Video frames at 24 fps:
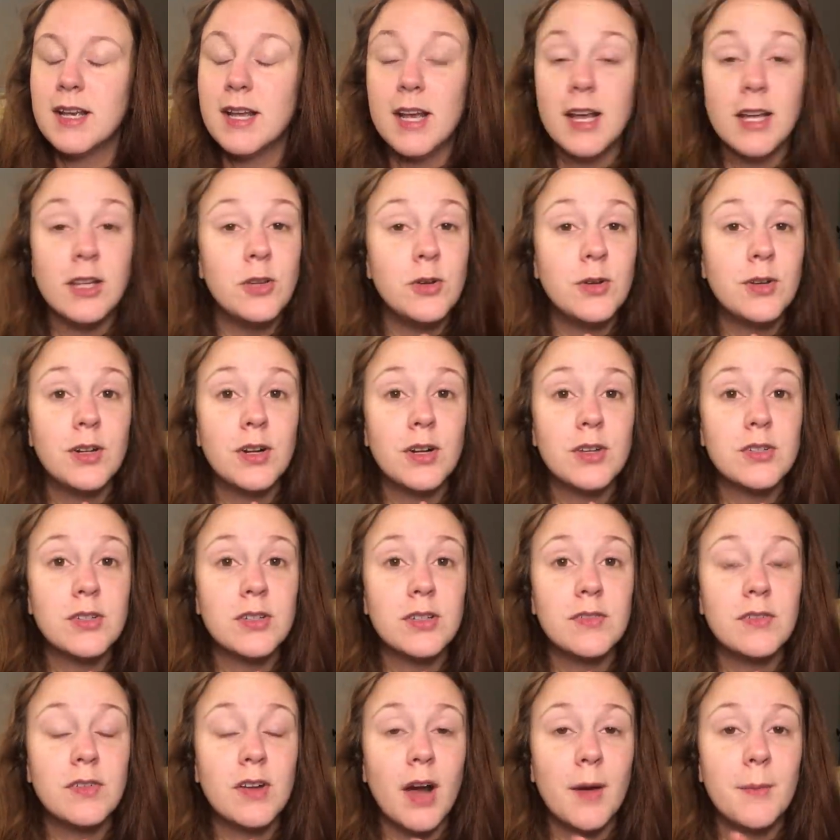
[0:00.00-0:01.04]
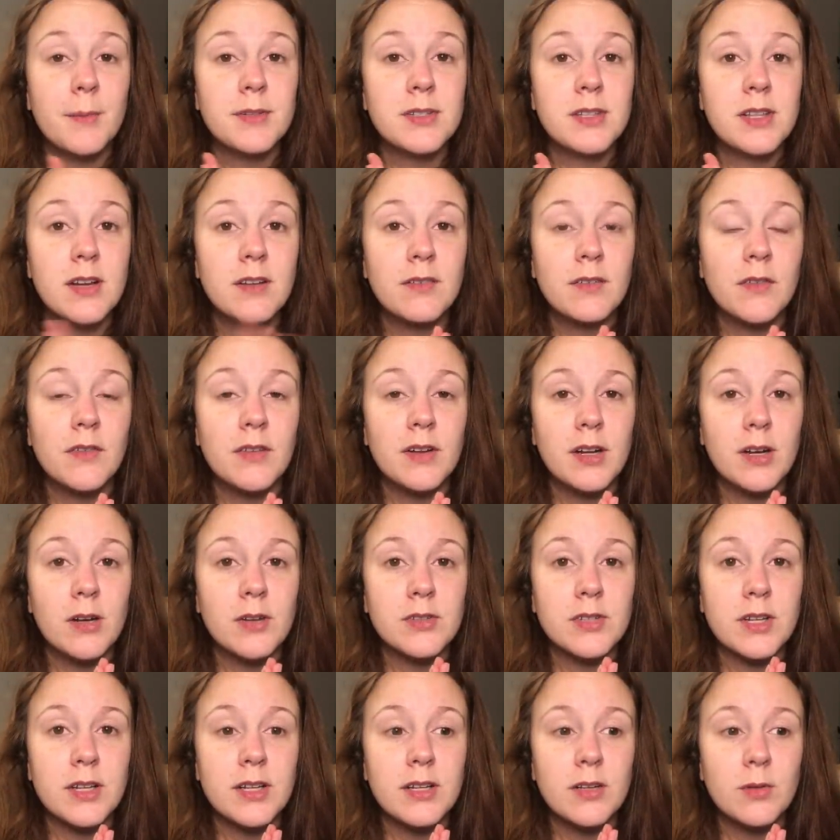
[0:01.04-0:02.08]
And you can also leave comments there for videos
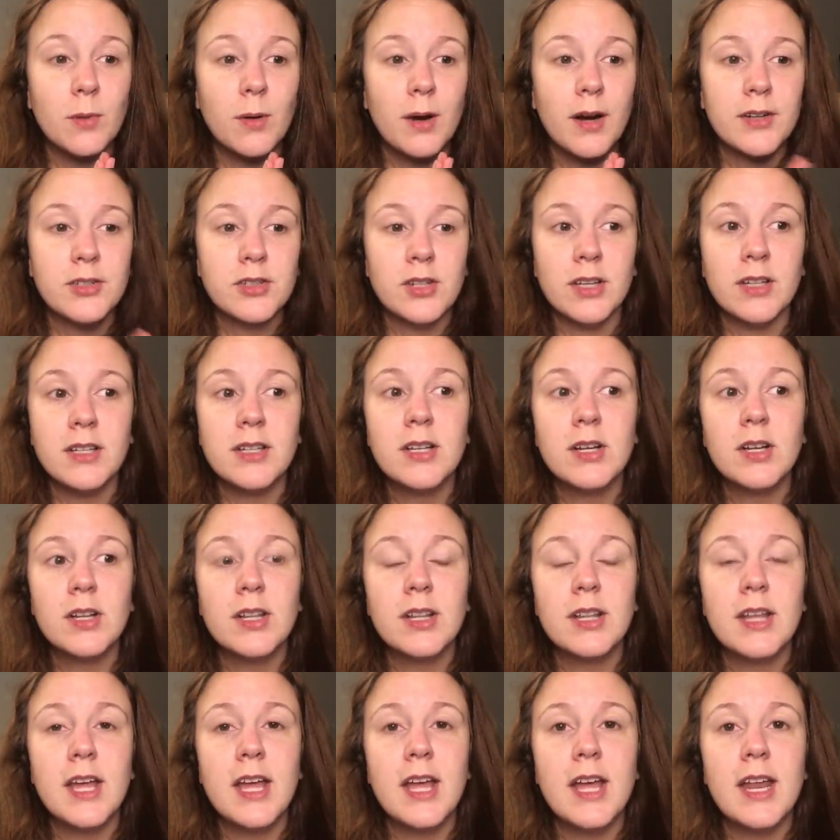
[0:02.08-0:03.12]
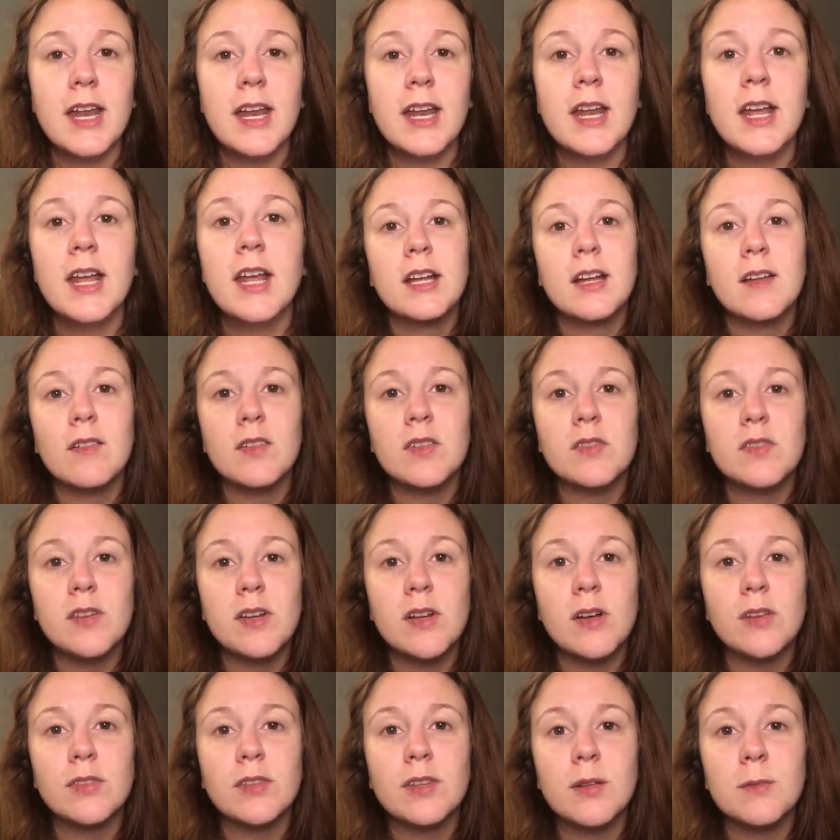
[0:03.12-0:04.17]
I need to watch. Until then, give this
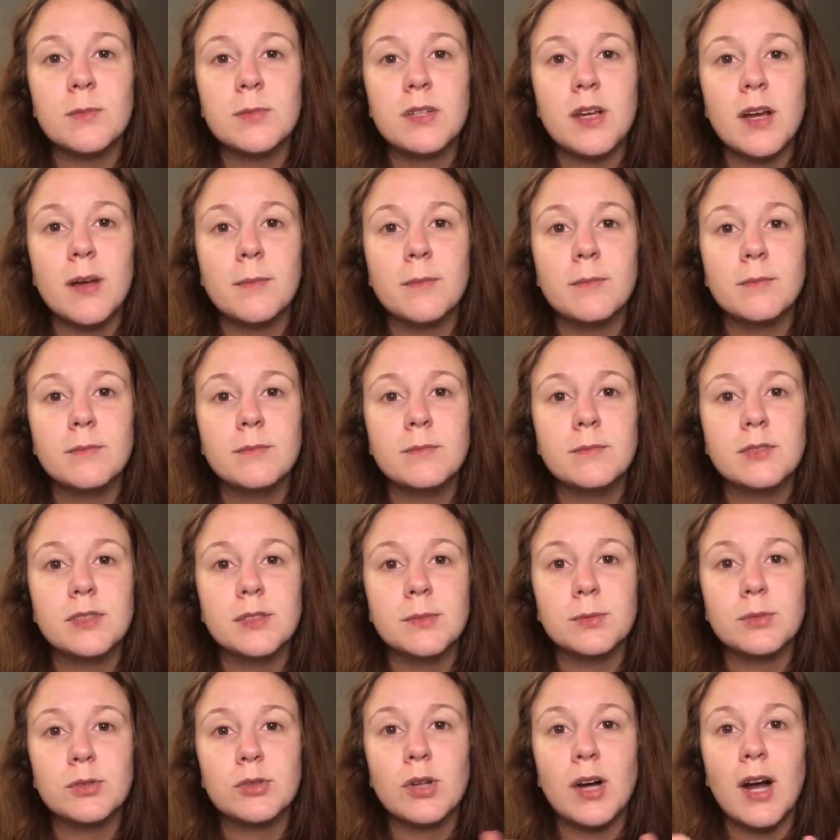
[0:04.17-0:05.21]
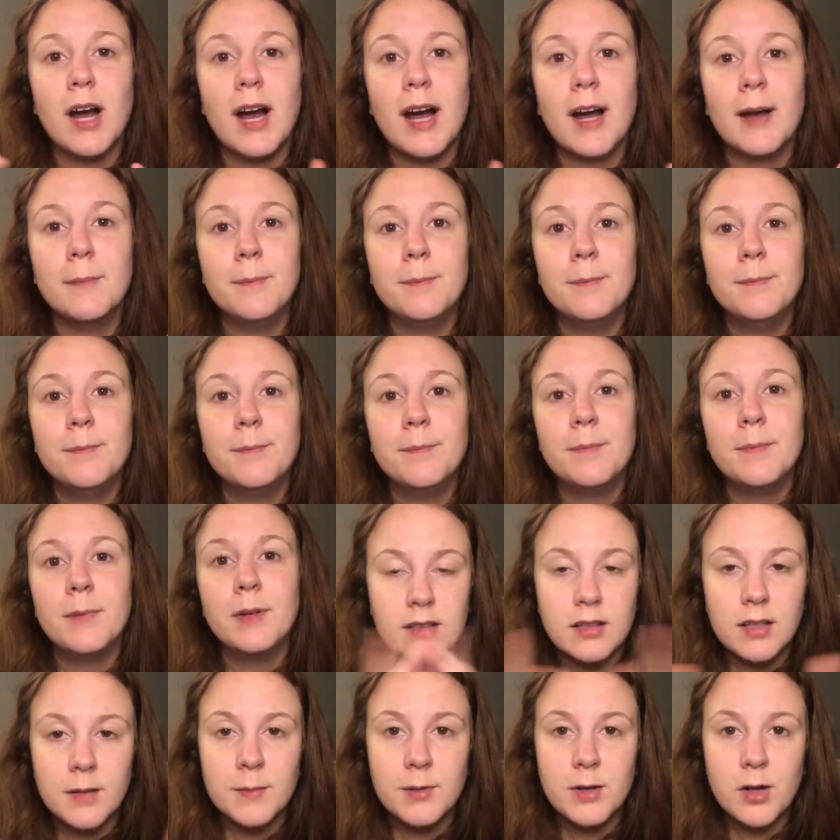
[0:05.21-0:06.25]
video a thumbs up, subscribe,
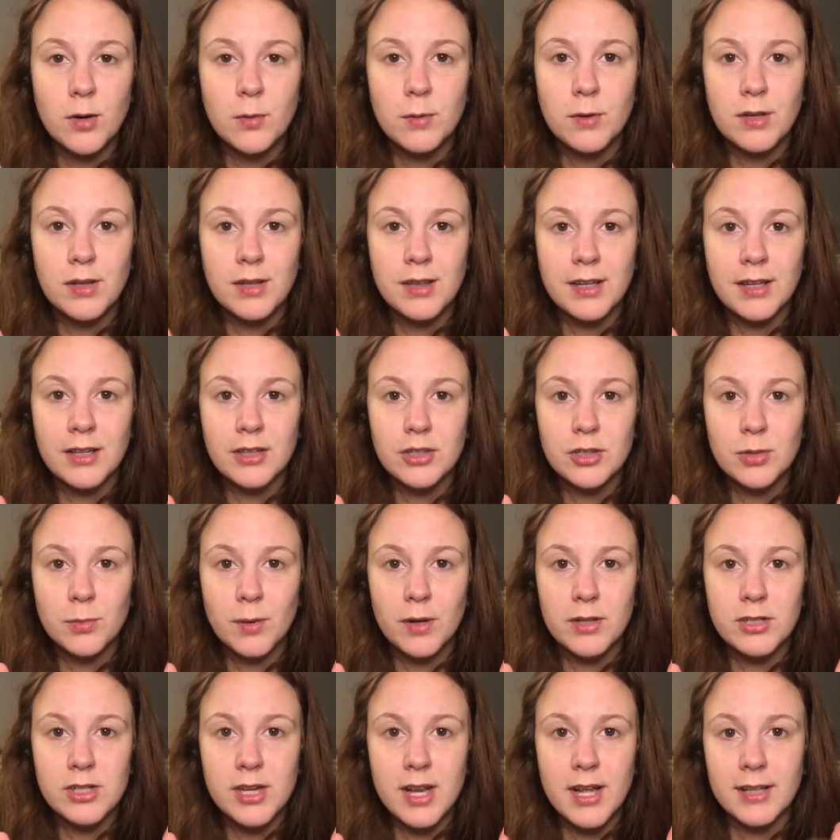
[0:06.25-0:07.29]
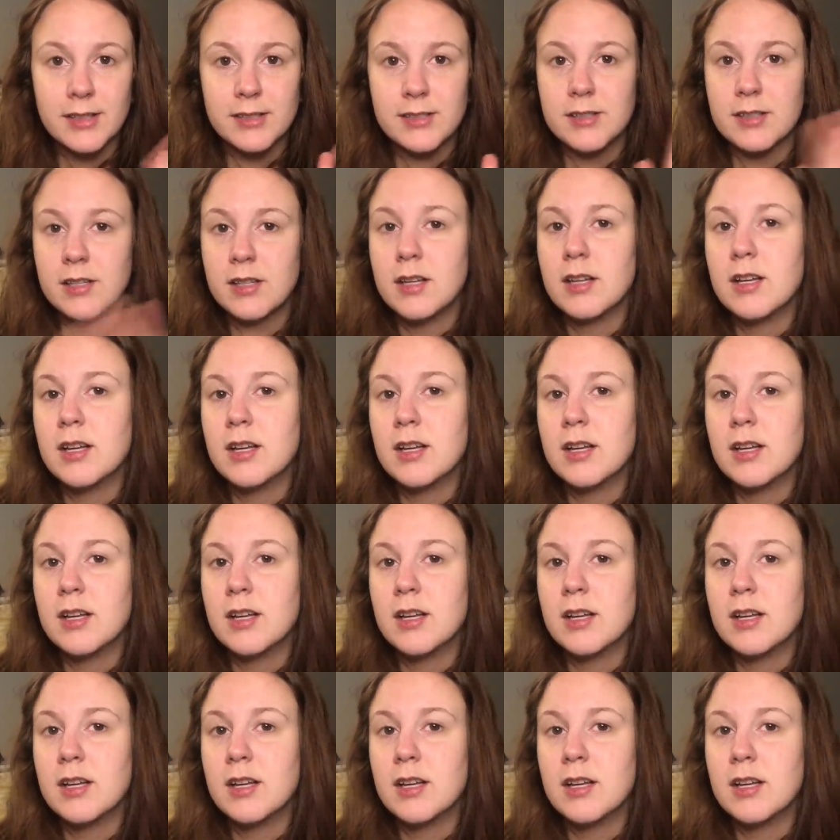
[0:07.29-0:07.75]
let me know what you think I should watch next.